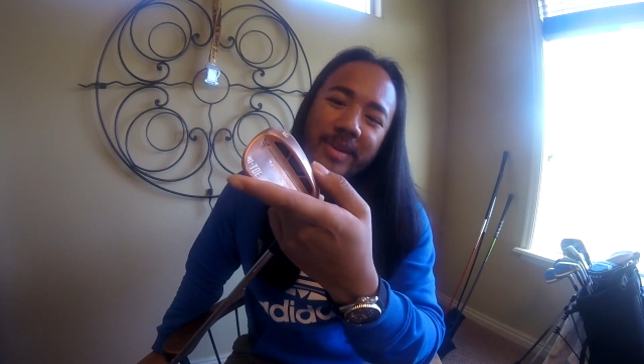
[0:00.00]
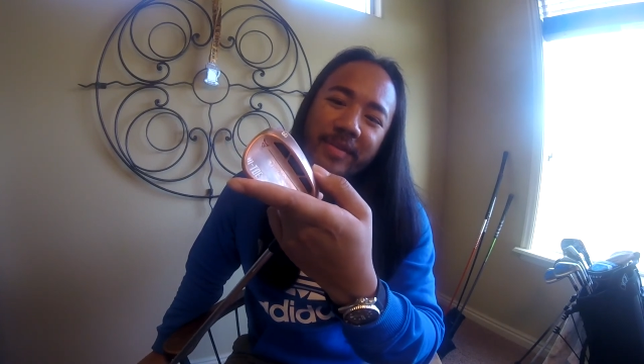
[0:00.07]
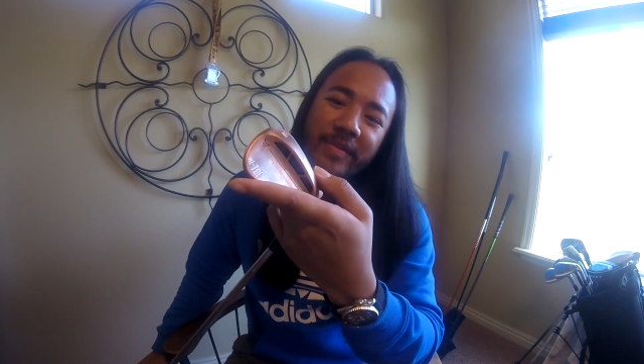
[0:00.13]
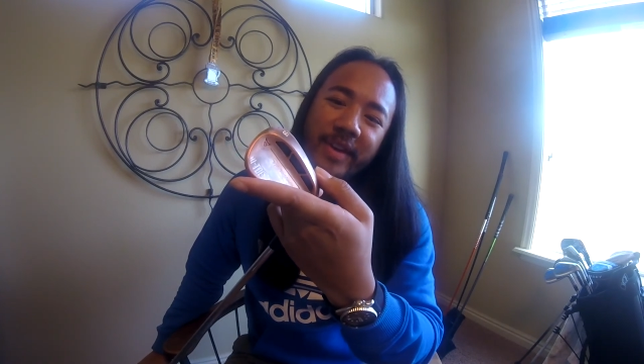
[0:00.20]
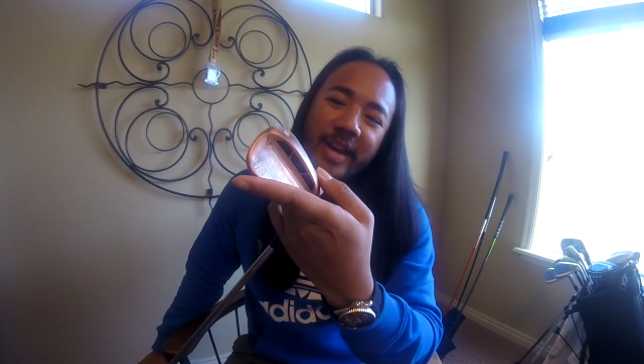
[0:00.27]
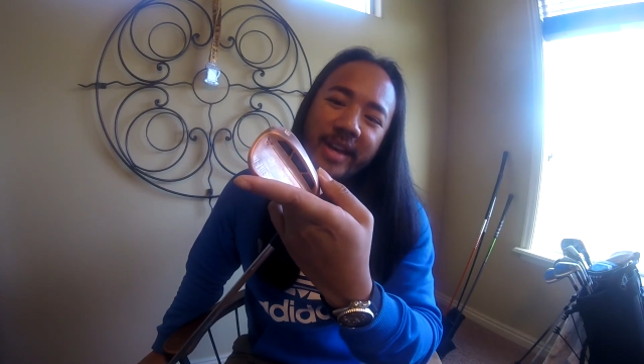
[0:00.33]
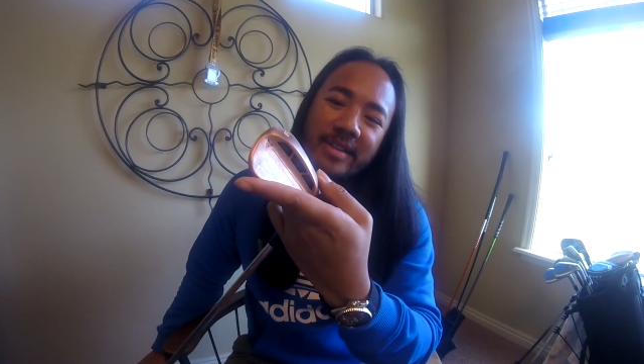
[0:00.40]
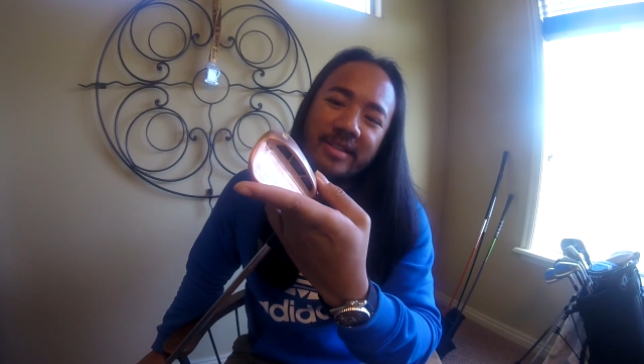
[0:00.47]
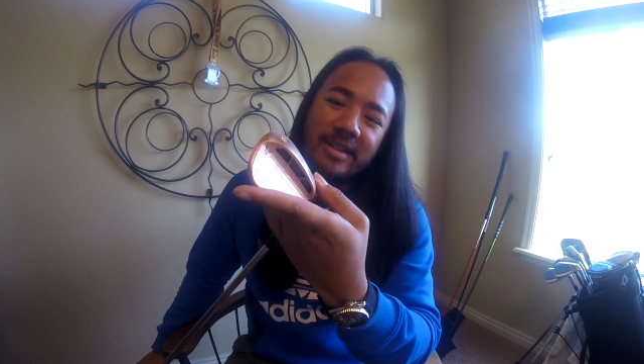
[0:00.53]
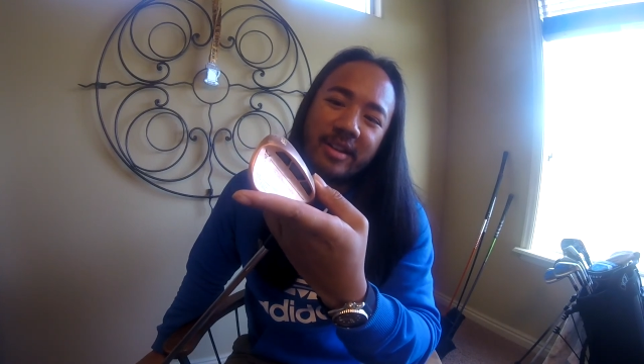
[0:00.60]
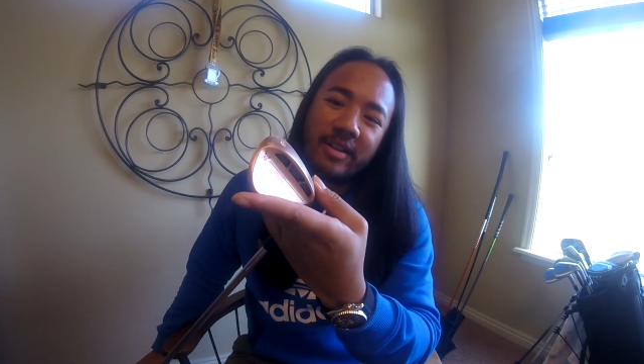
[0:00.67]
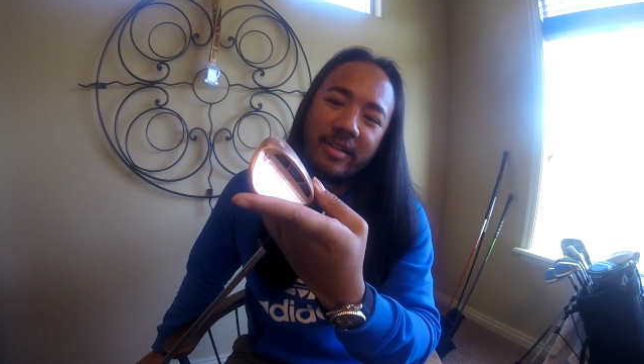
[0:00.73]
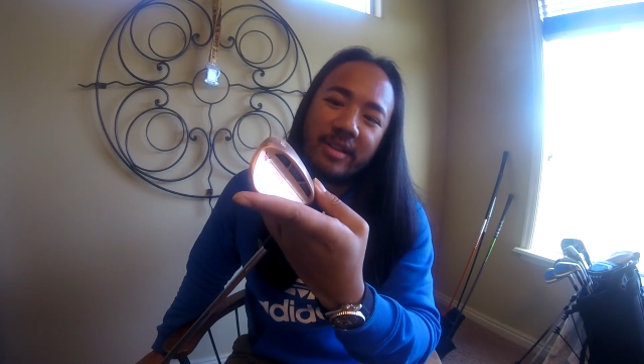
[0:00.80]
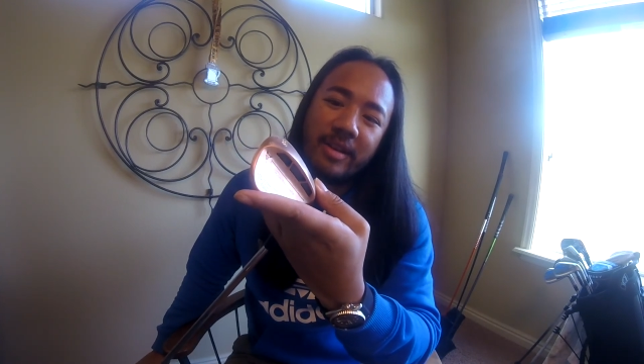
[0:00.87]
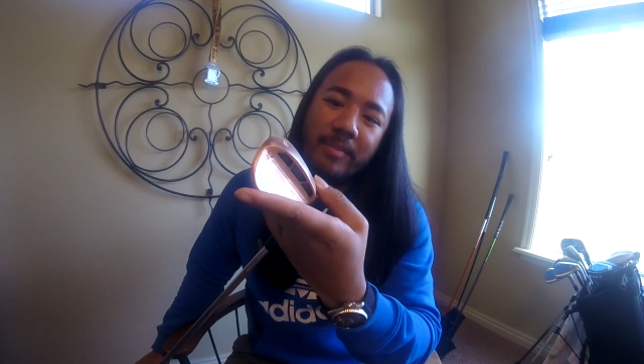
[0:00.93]
the face,
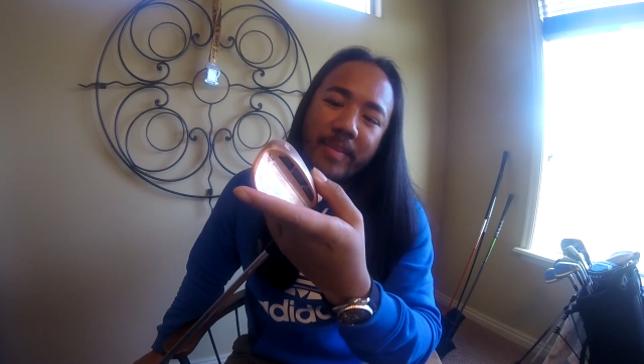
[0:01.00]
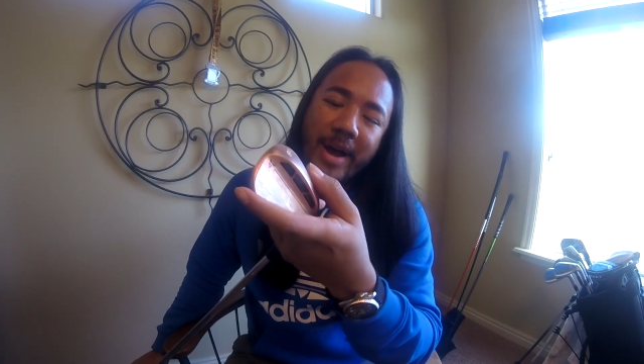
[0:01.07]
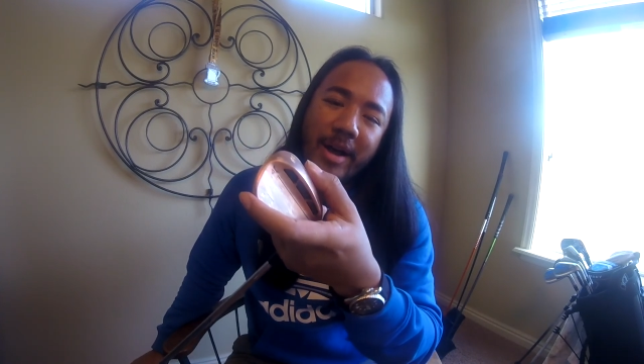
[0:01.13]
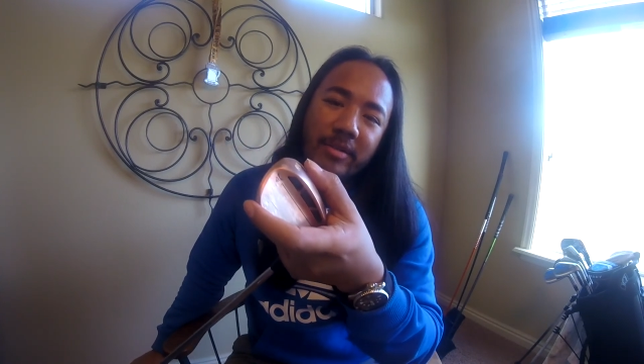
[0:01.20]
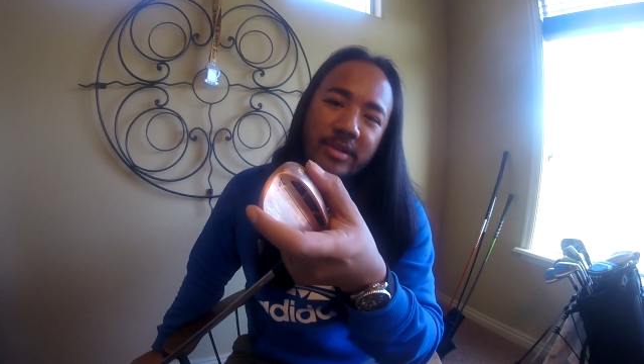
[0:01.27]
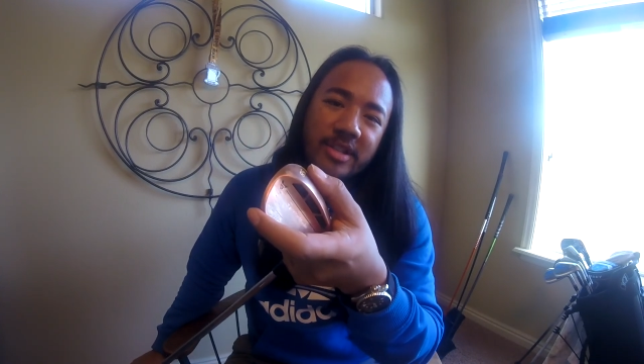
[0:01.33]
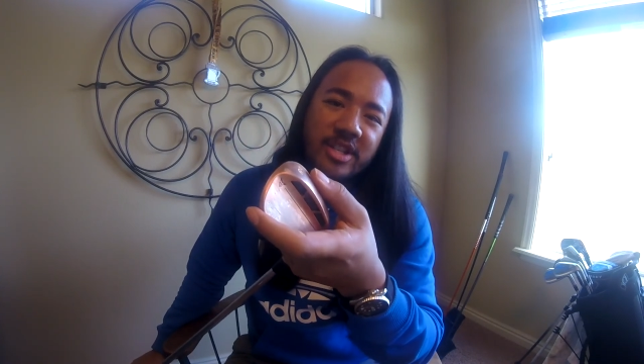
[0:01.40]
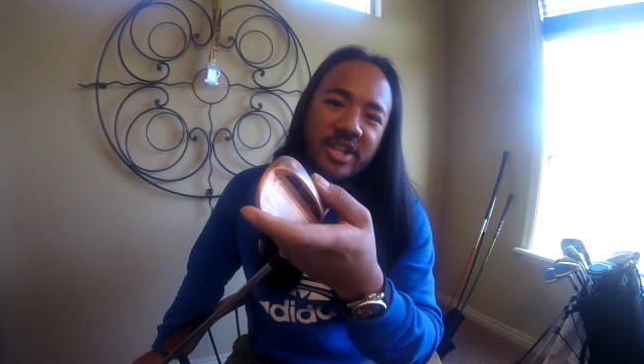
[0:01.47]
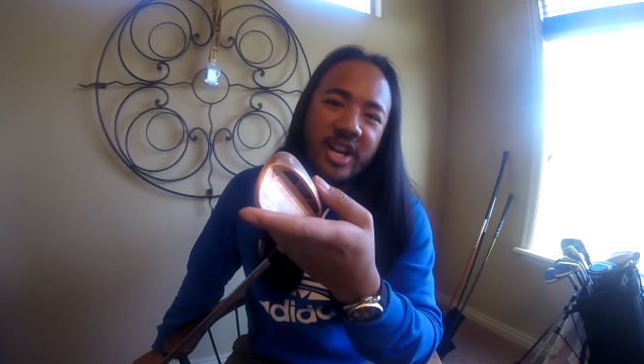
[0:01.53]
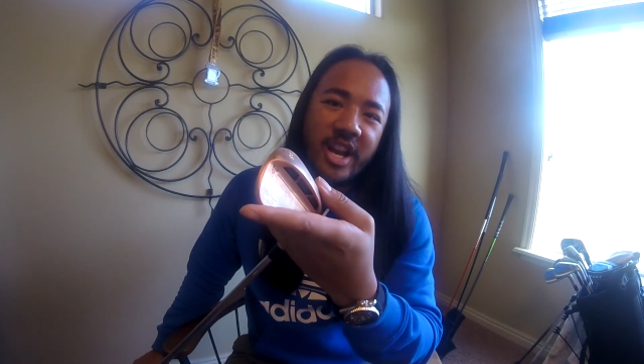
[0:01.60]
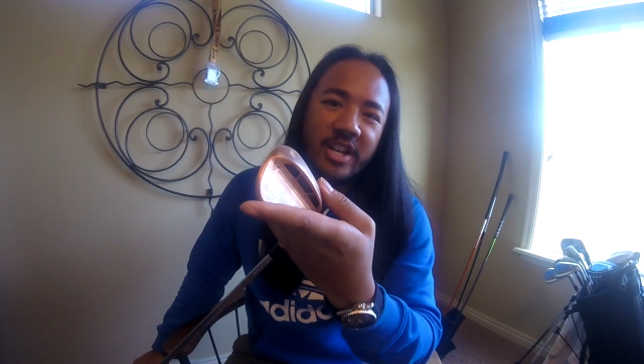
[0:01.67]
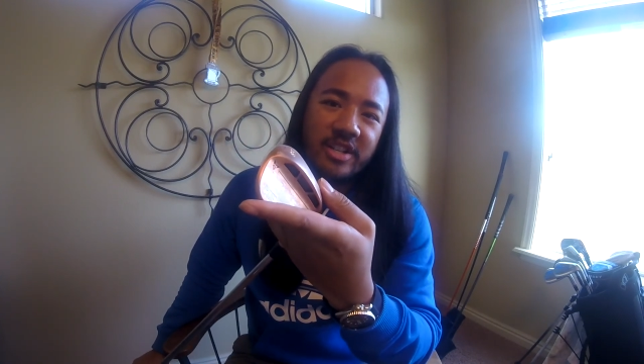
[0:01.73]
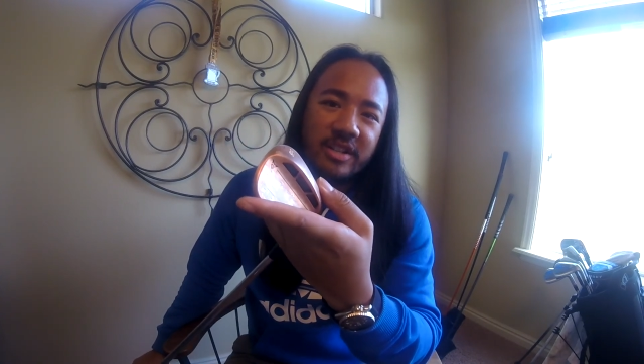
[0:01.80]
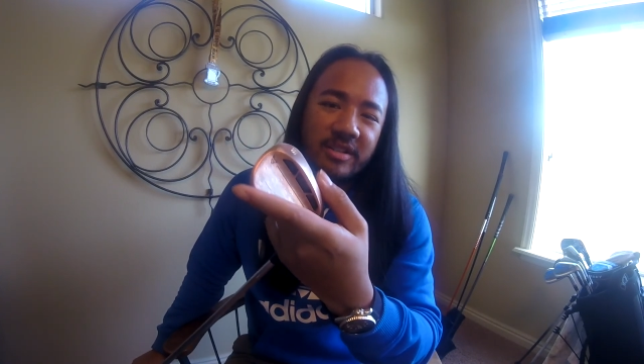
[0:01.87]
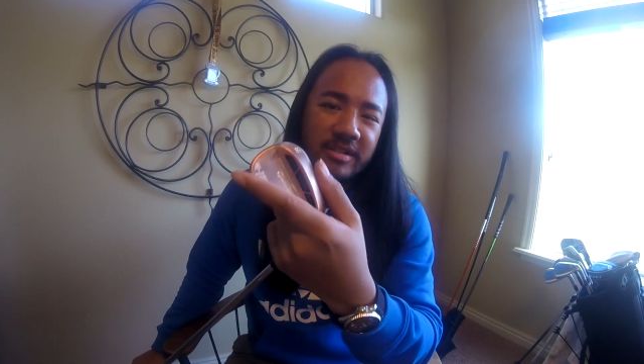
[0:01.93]
the bounce
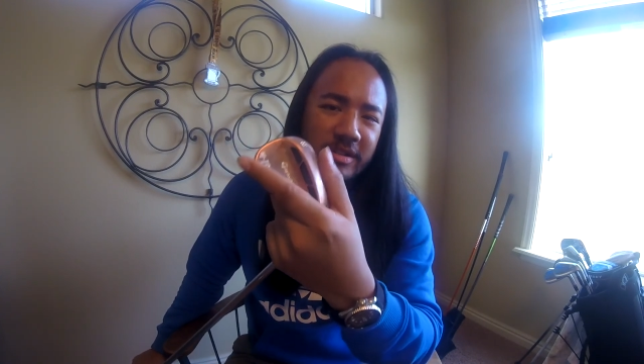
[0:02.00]
changes.